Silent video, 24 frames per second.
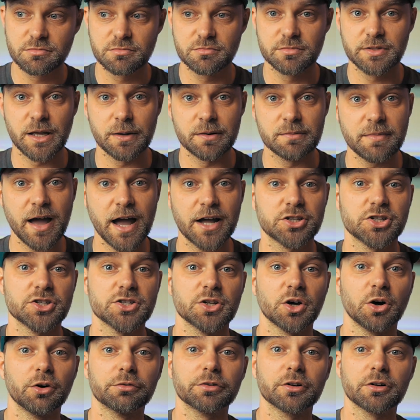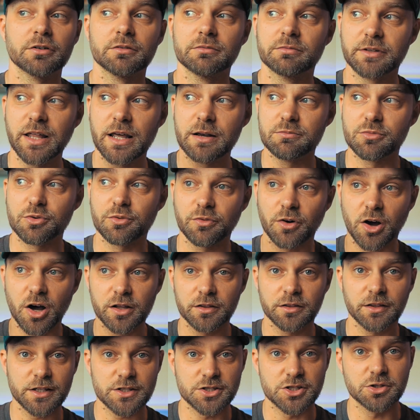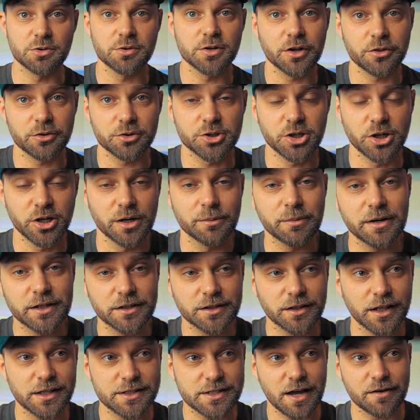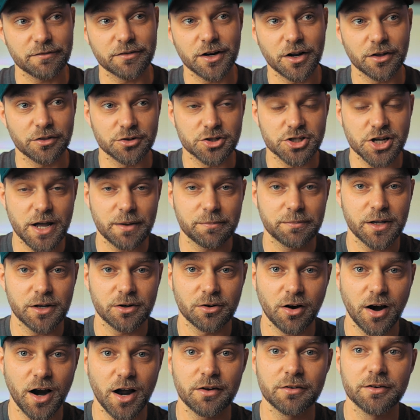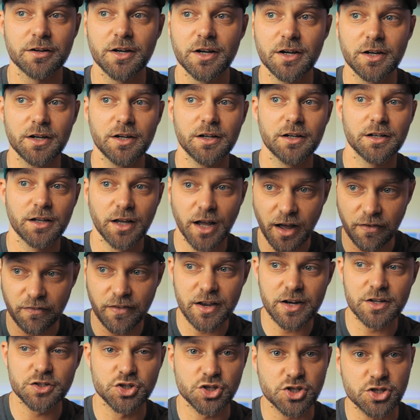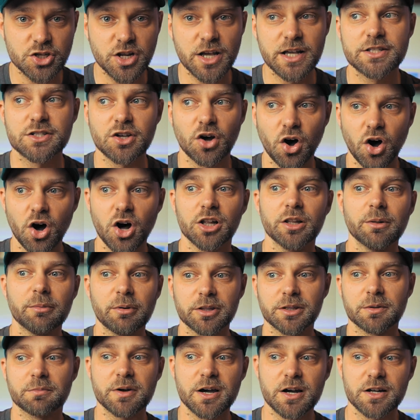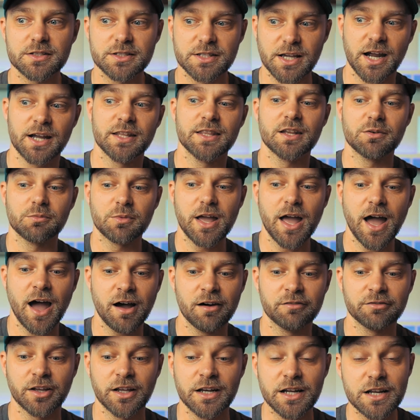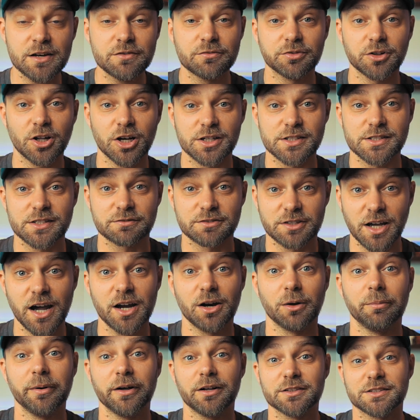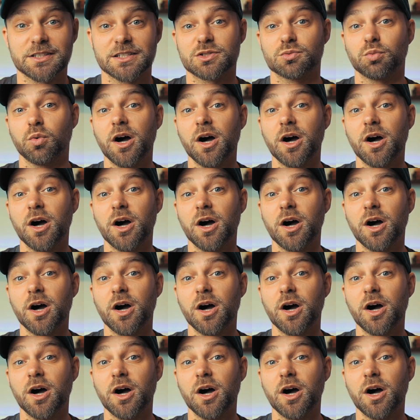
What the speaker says: then match is over, then move on, let's do another tournament, let's have another champion crown. And then it's all about the belts, and then we have an influx of title belts as